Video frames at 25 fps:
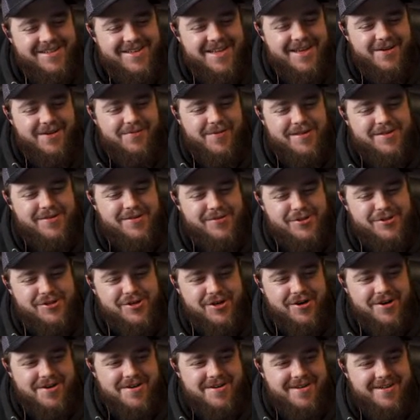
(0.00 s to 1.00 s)
Dick whistle
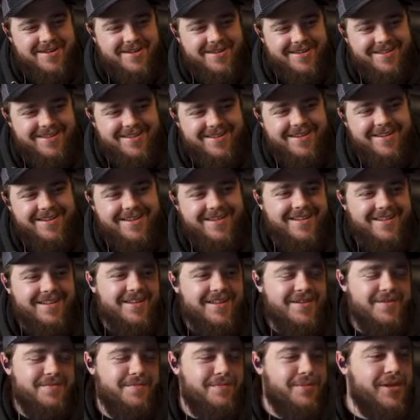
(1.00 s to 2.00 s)
shirt.
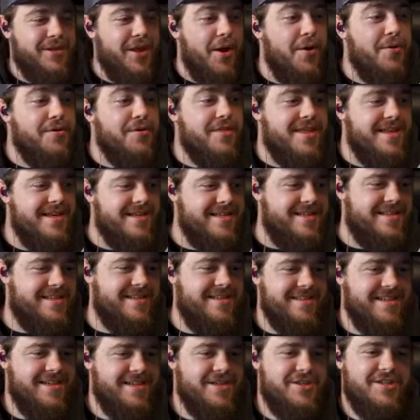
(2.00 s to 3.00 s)
Below
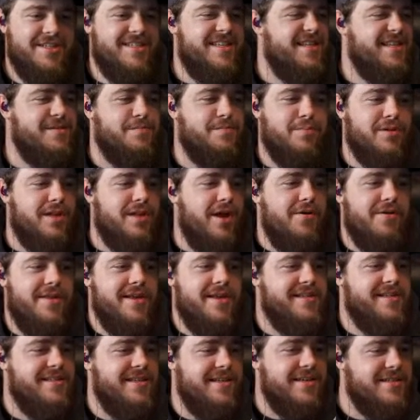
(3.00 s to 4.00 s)
this. It just says below
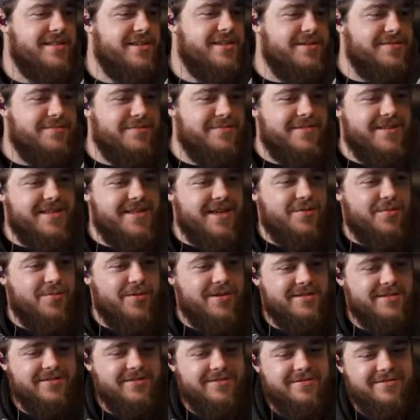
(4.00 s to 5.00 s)
this, and it's a dick
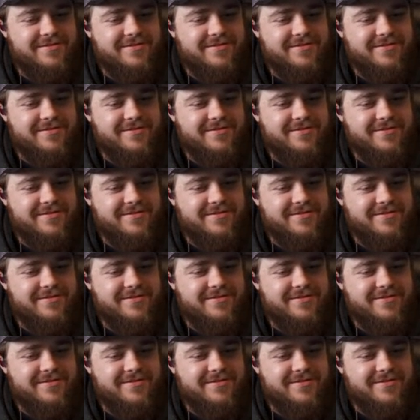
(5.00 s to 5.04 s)
whistle.